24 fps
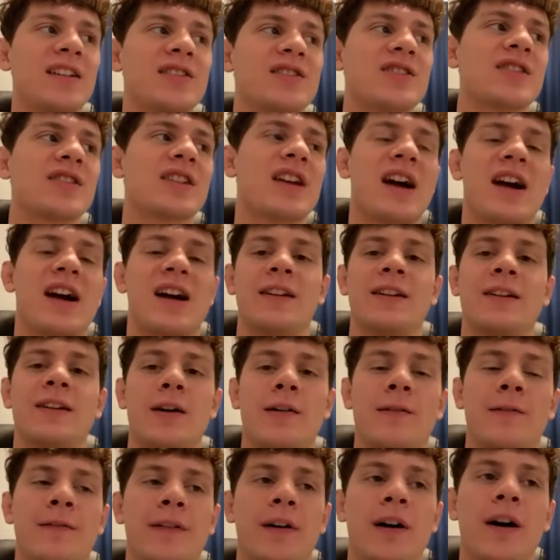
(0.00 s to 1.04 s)
I just kind
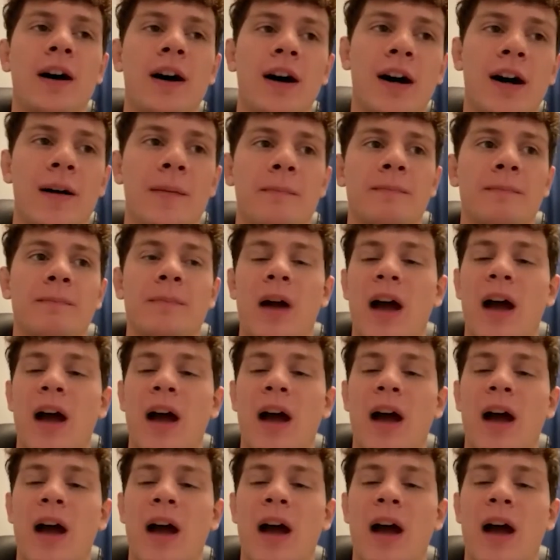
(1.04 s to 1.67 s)
of, um,